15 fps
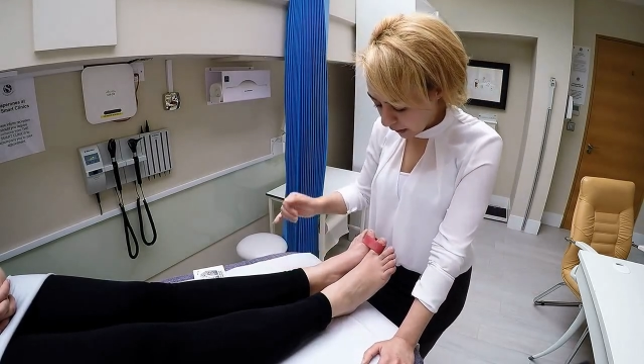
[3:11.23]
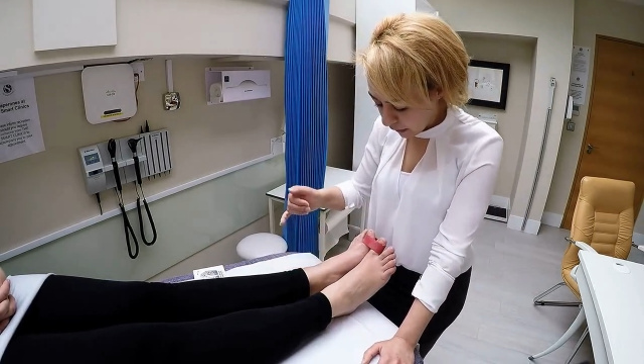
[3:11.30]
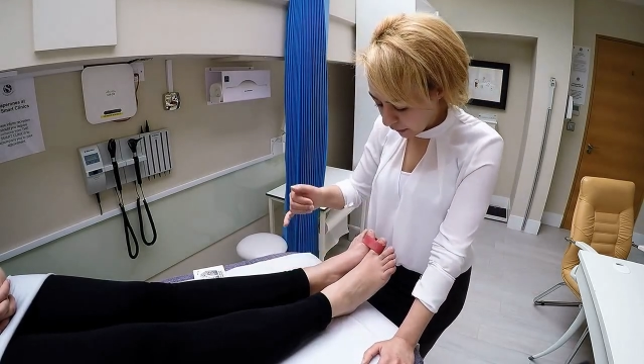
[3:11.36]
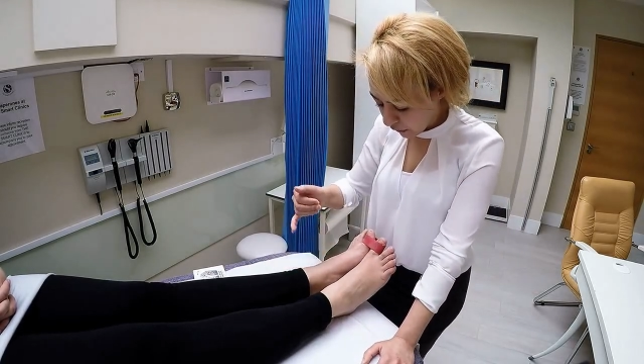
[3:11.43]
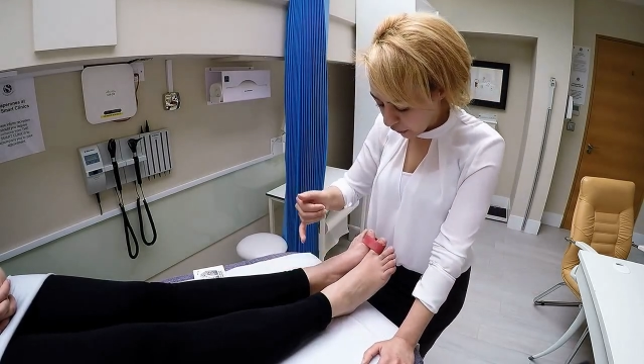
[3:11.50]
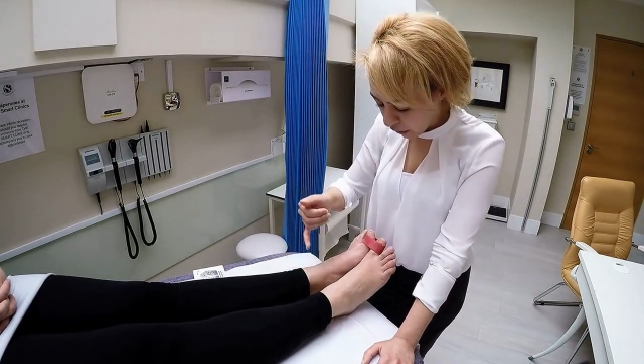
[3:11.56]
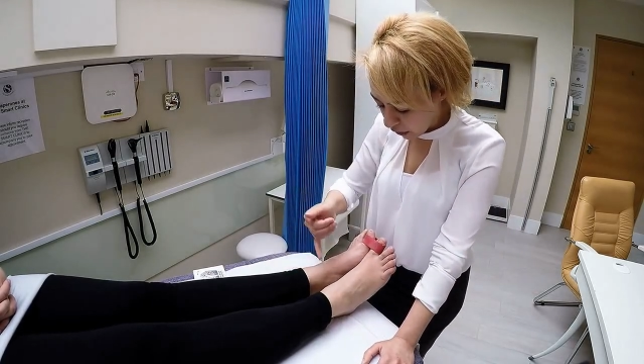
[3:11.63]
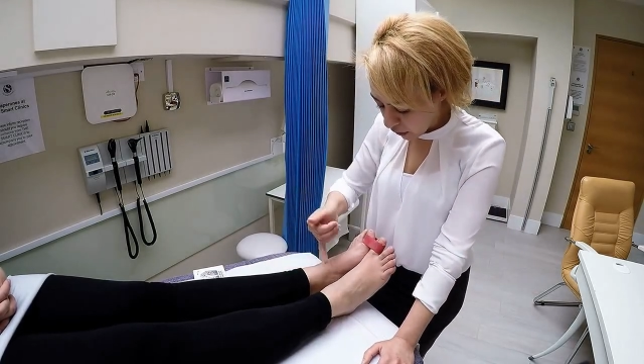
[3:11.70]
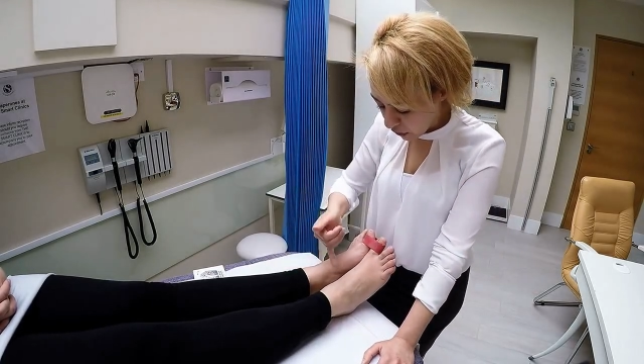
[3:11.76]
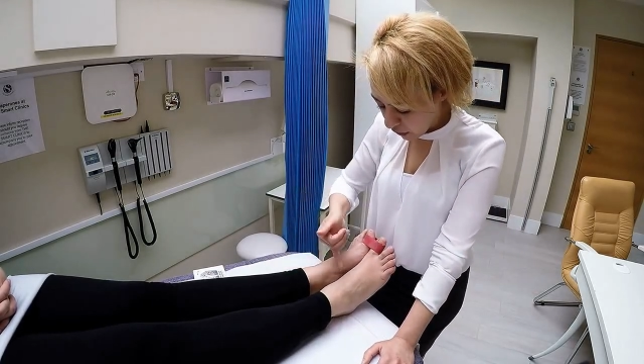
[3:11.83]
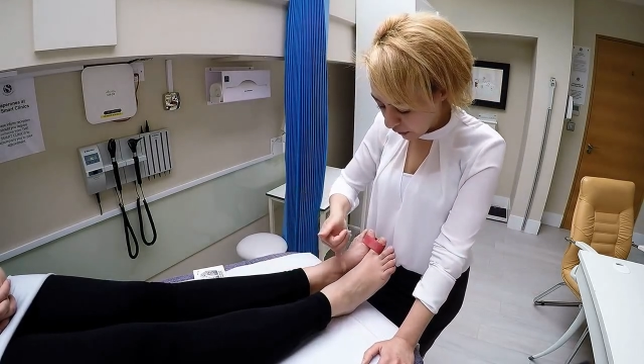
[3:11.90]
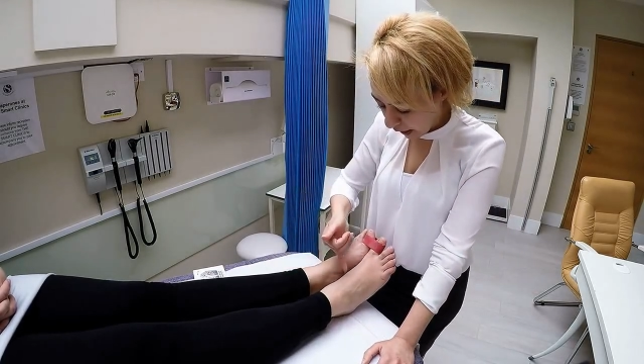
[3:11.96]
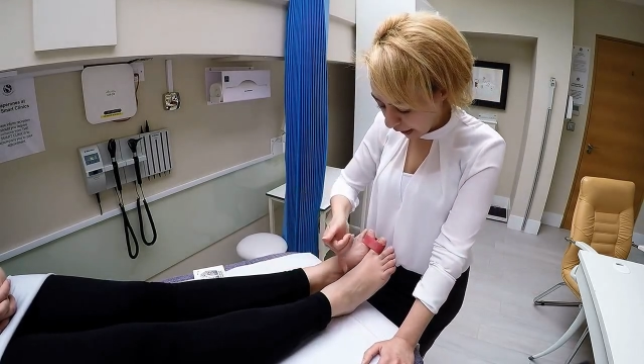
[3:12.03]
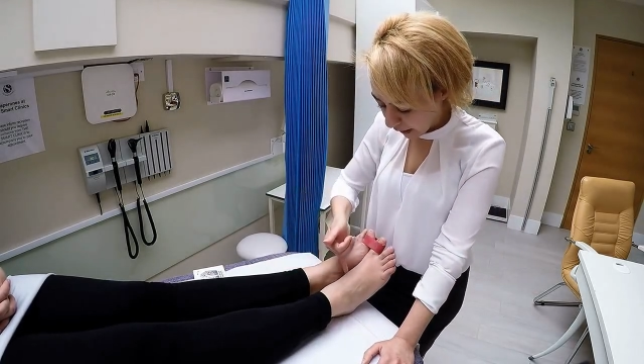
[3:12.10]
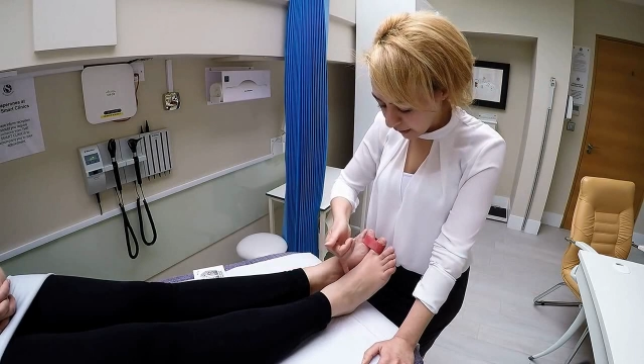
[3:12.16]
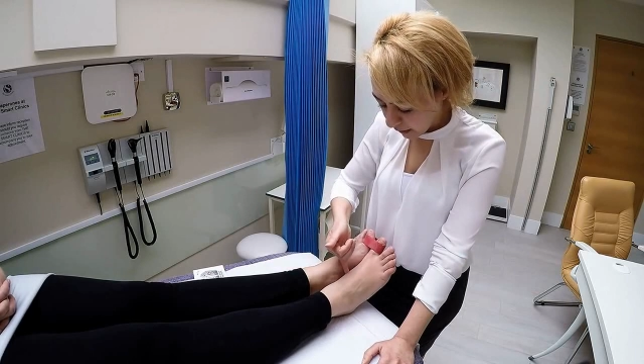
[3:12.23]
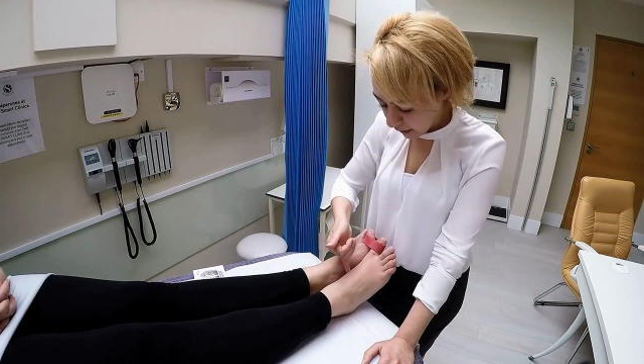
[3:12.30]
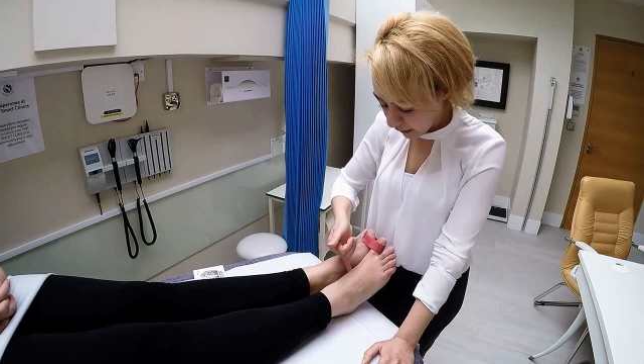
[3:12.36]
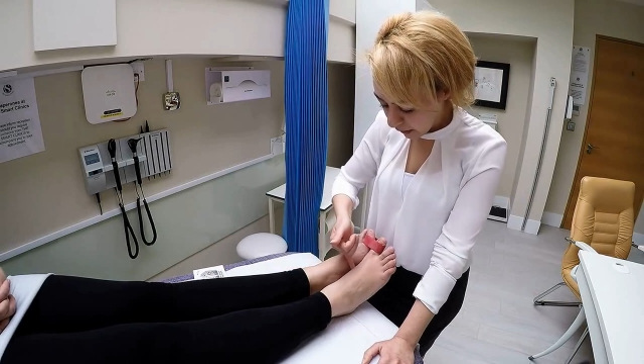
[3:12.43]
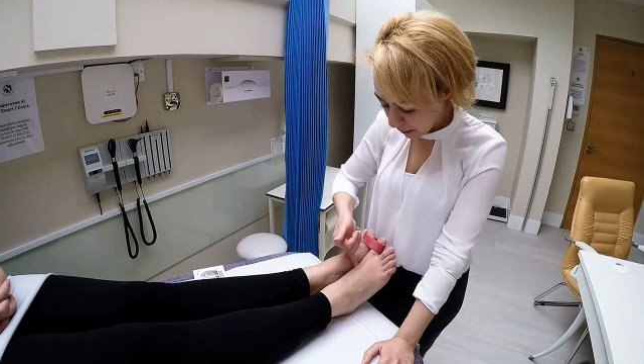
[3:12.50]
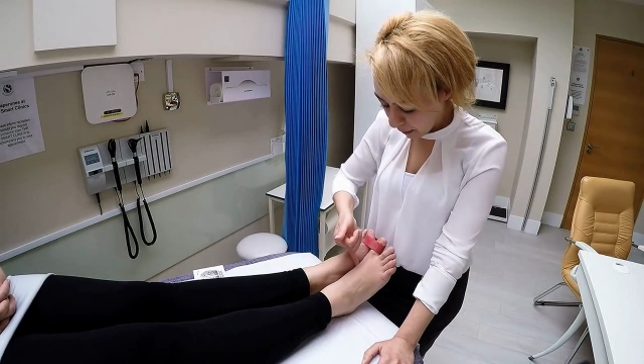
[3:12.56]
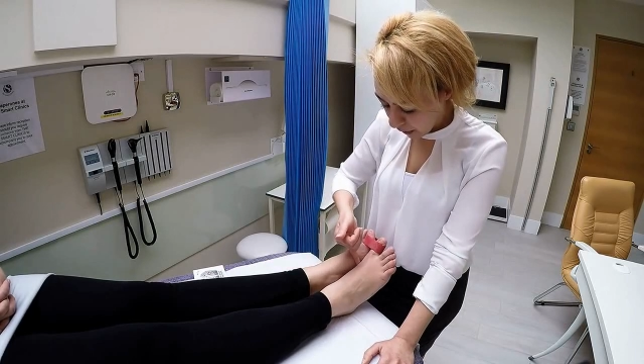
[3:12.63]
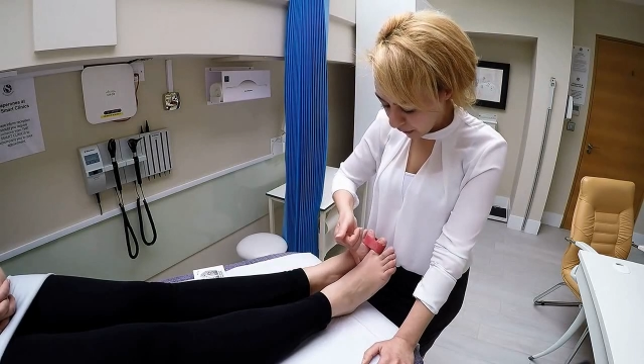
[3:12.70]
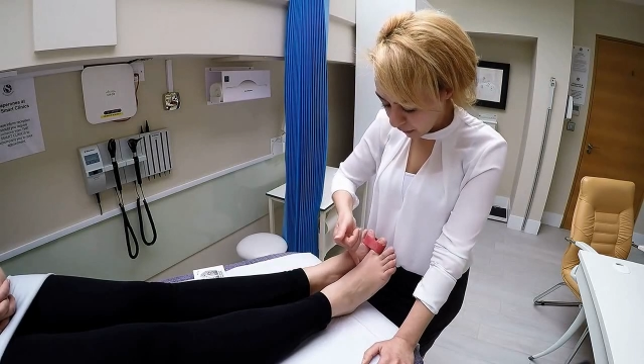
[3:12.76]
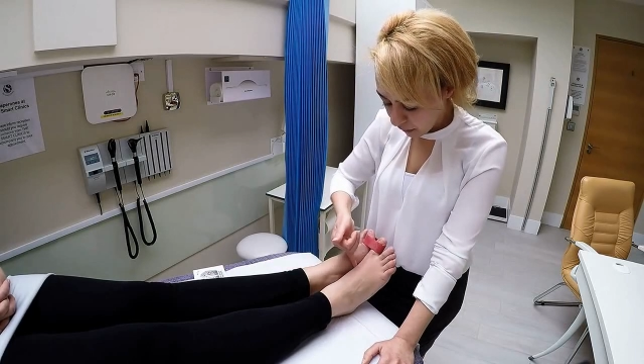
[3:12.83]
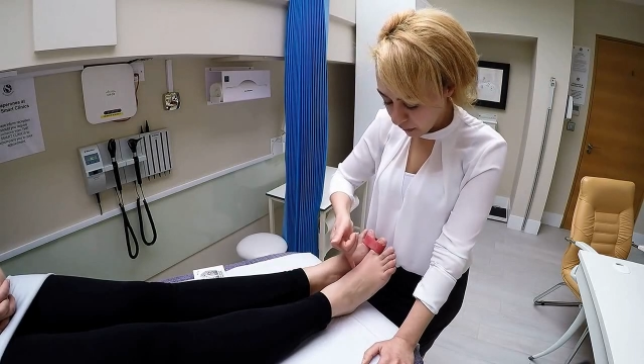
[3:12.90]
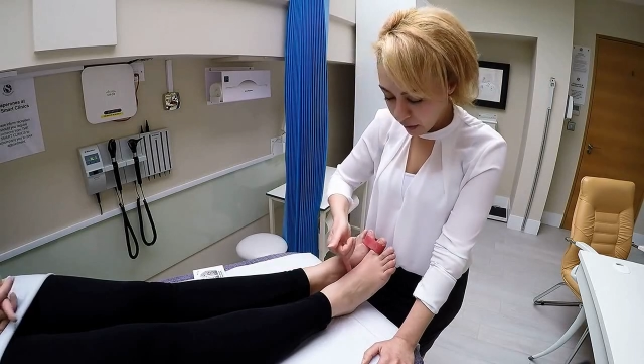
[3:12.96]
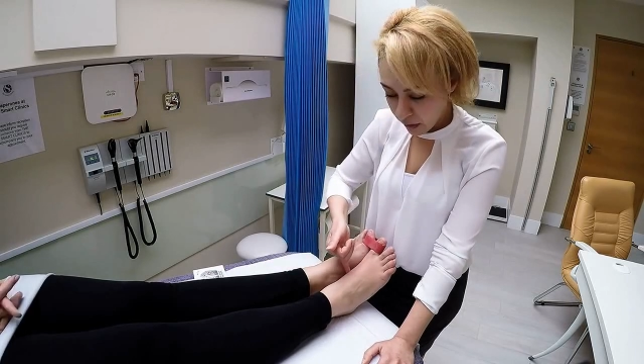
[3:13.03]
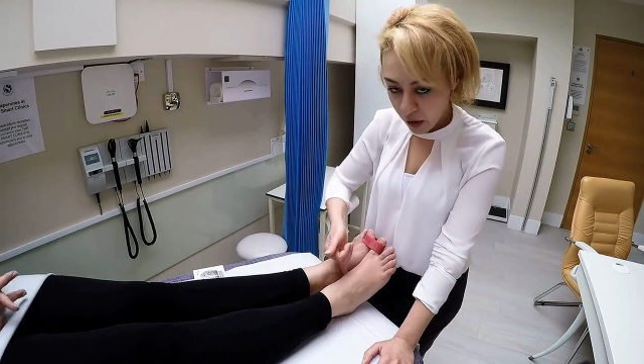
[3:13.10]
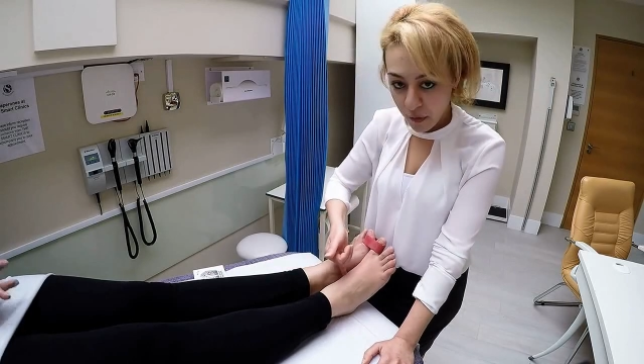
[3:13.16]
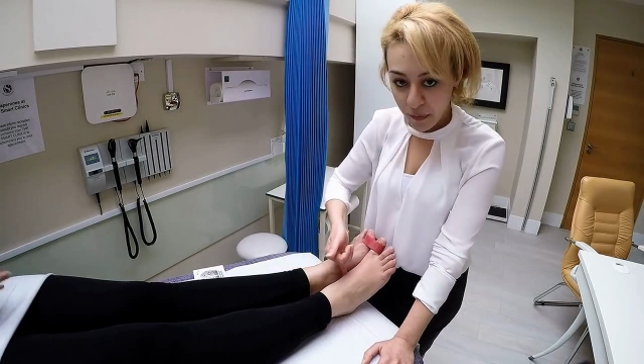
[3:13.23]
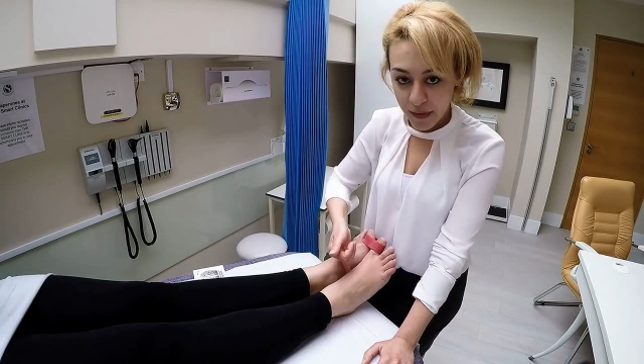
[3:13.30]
is to contract the muscle